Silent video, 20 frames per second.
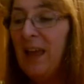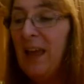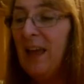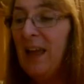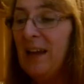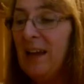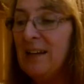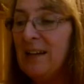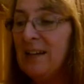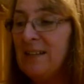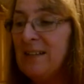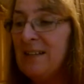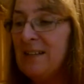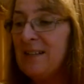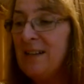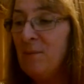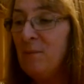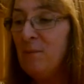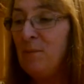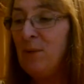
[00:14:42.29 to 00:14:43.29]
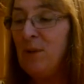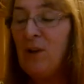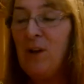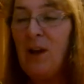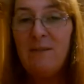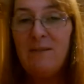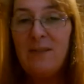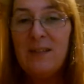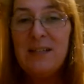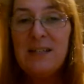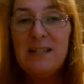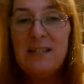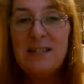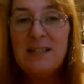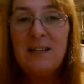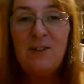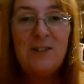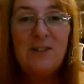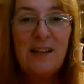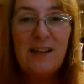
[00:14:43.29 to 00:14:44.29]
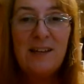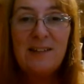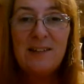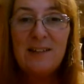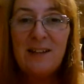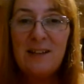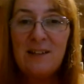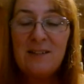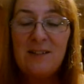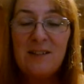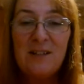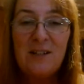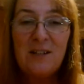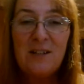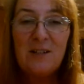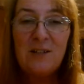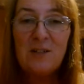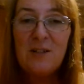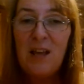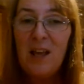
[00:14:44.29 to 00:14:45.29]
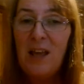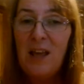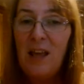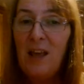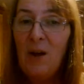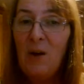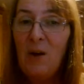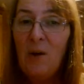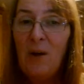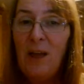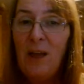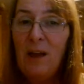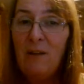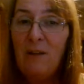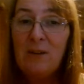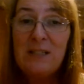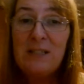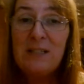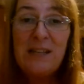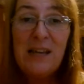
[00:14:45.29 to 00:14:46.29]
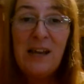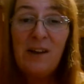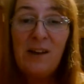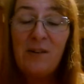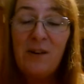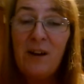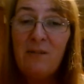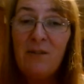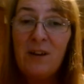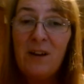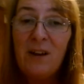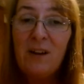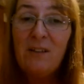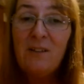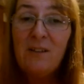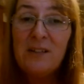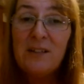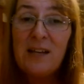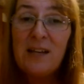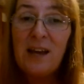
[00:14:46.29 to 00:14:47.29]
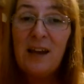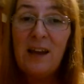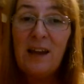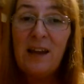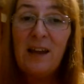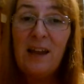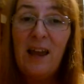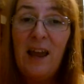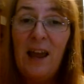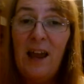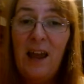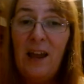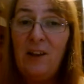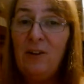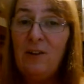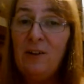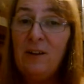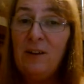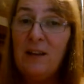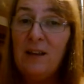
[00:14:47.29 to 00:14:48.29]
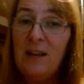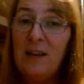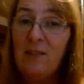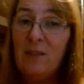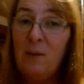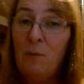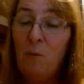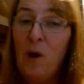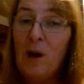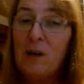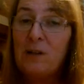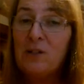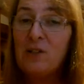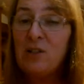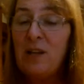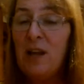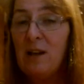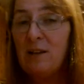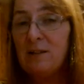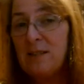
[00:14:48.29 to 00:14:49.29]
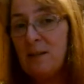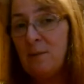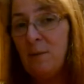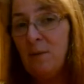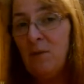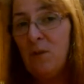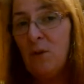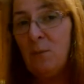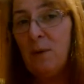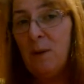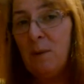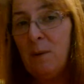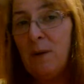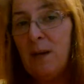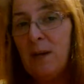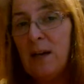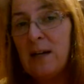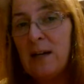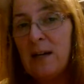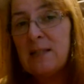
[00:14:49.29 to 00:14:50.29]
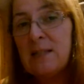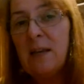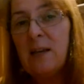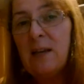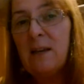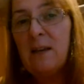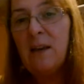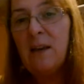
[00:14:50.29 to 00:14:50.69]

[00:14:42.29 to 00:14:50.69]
and but you have this and you take it downstairs every day or every other day and you can get them washed now some of you may be asking